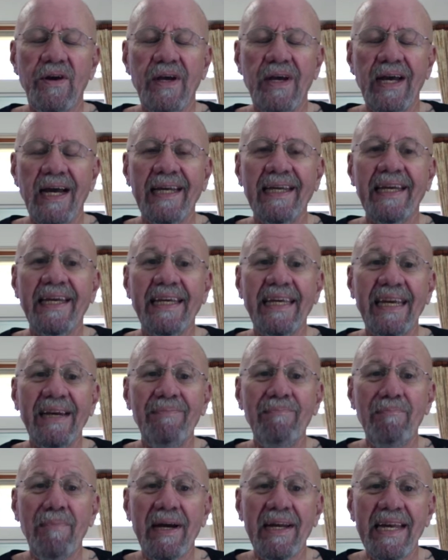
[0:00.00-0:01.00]
I can
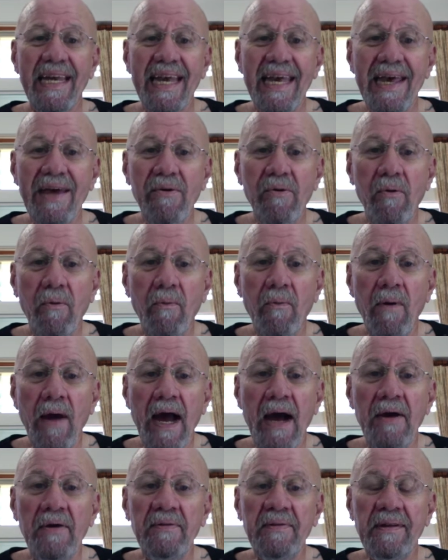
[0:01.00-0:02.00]
get my head
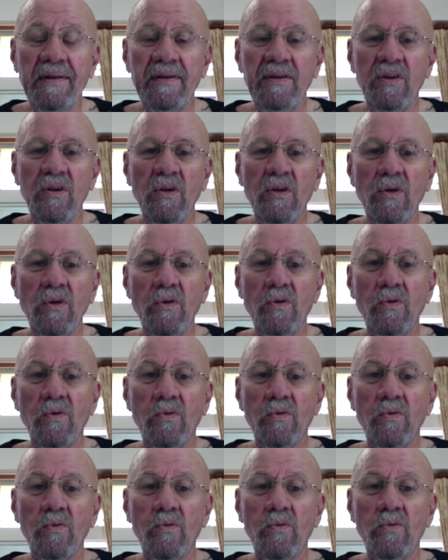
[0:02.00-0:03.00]
around
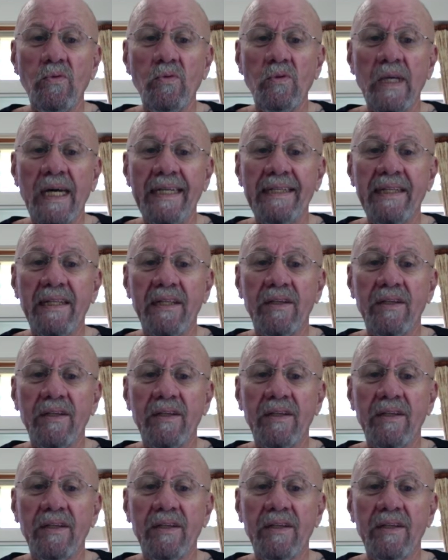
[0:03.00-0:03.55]
that